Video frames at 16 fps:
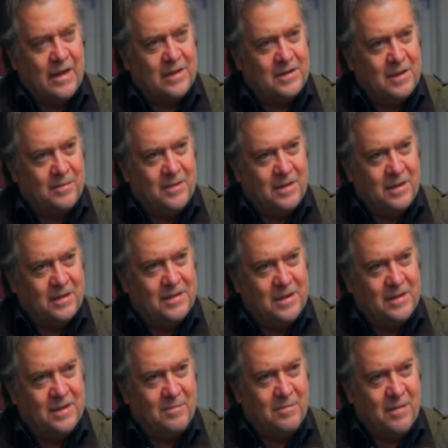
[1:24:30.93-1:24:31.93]
something the
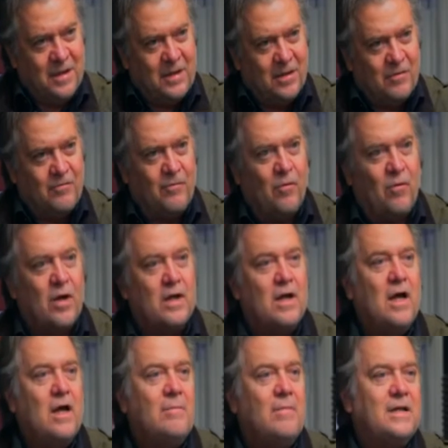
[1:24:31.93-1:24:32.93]
CCP can avoid
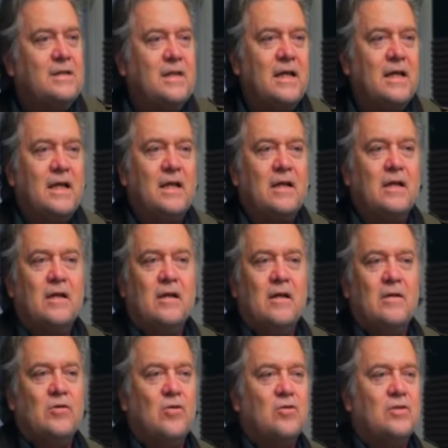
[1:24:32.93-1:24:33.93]
by taking
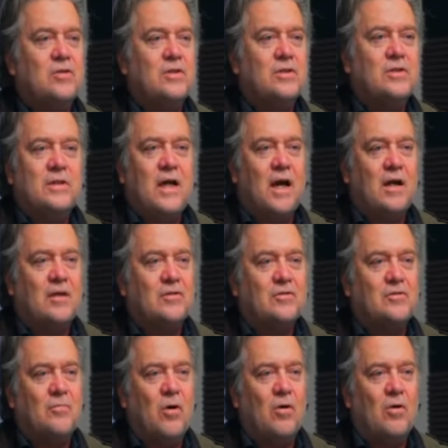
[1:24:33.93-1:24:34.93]
nurses and doctors
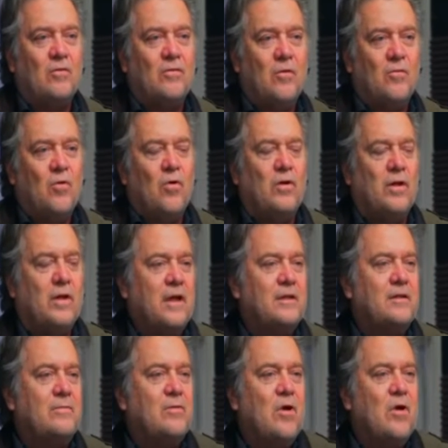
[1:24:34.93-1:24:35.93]
from all over the world and let
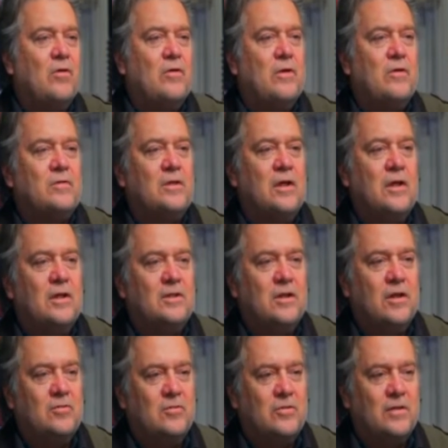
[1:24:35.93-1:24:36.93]
them go to those
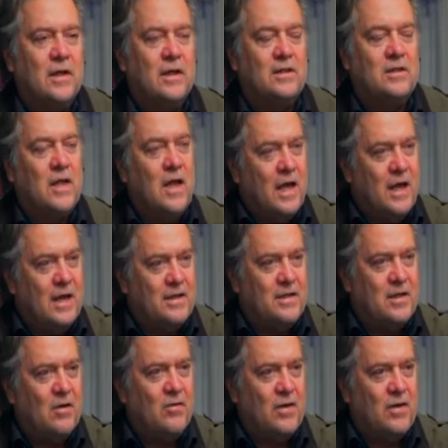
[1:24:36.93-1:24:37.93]
central things.
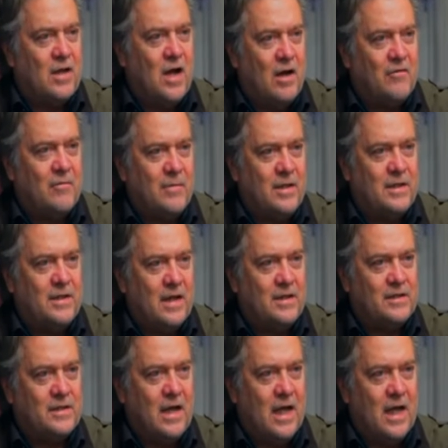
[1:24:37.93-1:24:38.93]
Until the government
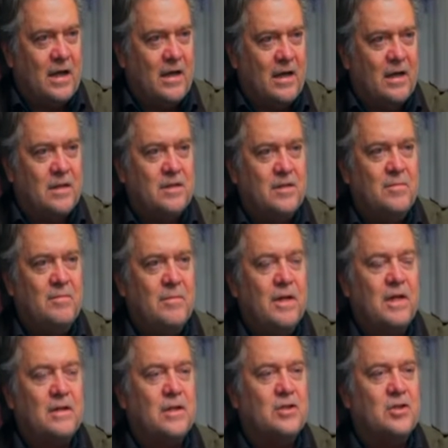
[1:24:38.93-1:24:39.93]
does that, to
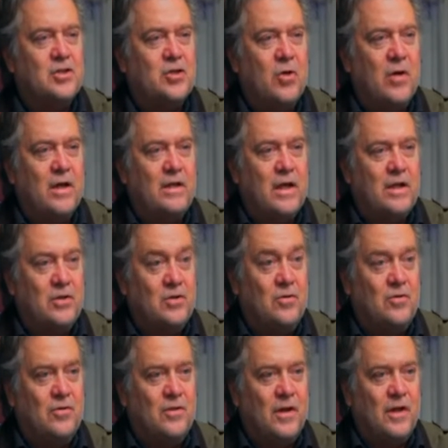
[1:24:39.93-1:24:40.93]
me, it's showing that two
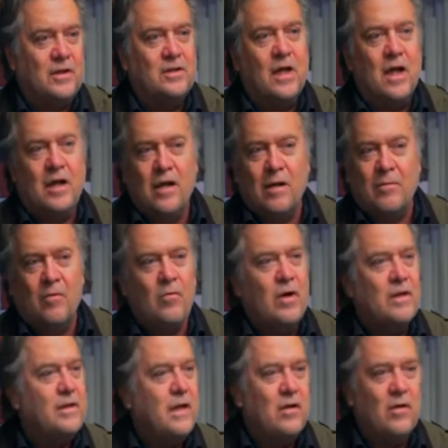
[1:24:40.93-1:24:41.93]
things. Number
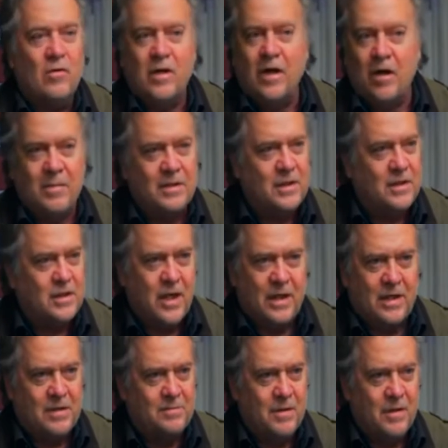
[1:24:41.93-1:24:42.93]
one, they don't care about the
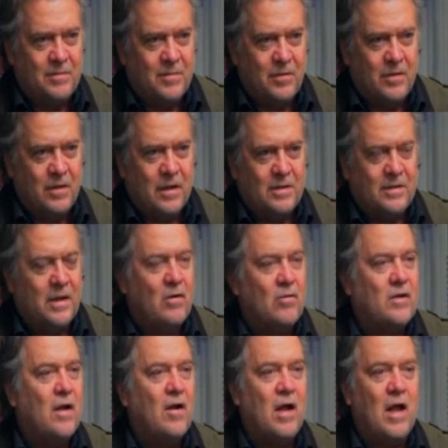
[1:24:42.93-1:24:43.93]
Chinese people. They don't
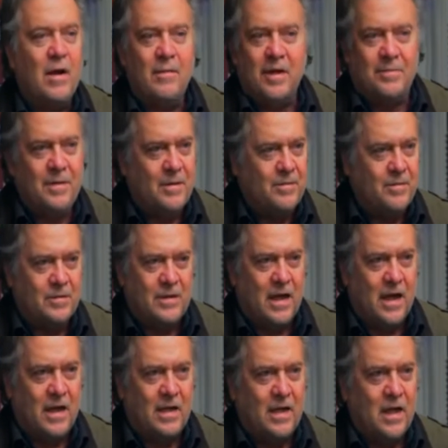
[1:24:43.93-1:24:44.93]
care how many people
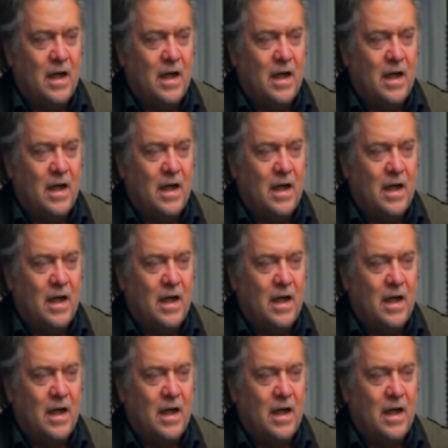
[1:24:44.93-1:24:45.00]
die.